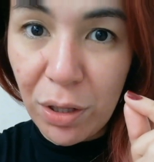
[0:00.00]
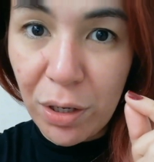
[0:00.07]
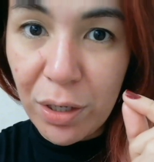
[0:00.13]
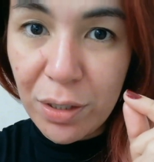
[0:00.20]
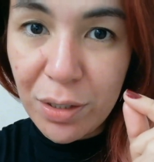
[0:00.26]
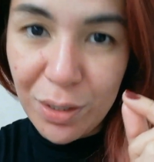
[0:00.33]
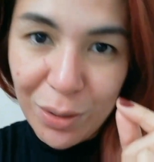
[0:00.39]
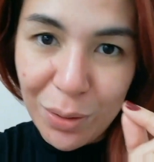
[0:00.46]
So
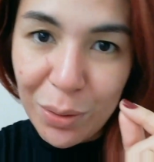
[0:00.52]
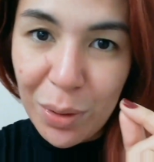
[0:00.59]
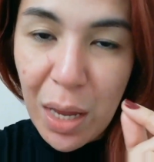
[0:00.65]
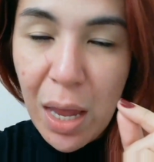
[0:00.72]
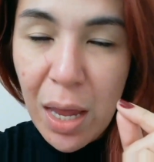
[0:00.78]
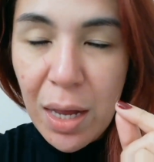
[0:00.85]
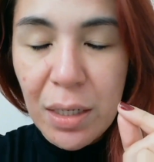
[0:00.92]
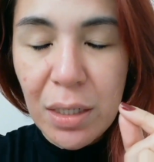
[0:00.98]

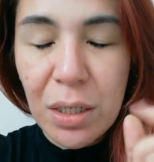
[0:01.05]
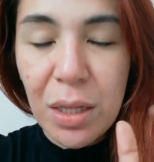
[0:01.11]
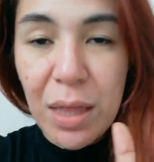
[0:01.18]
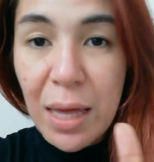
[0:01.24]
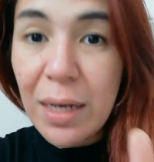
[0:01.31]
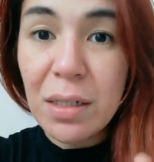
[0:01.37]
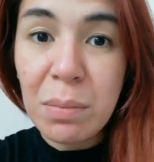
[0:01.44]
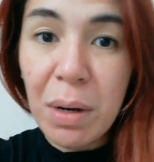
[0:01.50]
that
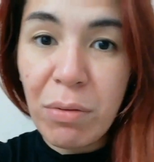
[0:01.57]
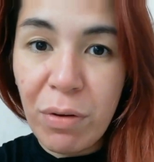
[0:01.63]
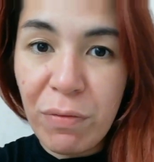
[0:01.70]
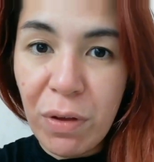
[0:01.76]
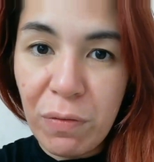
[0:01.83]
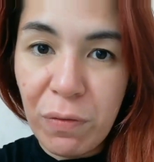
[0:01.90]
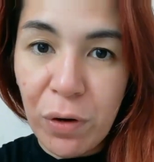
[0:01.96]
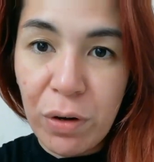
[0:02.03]
is my review
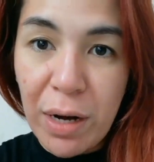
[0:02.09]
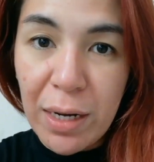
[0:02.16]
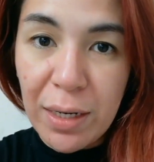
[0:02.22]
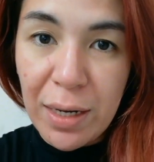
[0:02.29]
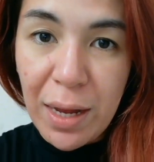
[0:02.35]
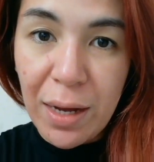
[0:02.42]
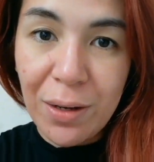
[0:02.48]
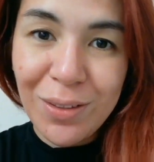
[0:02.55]
for right now,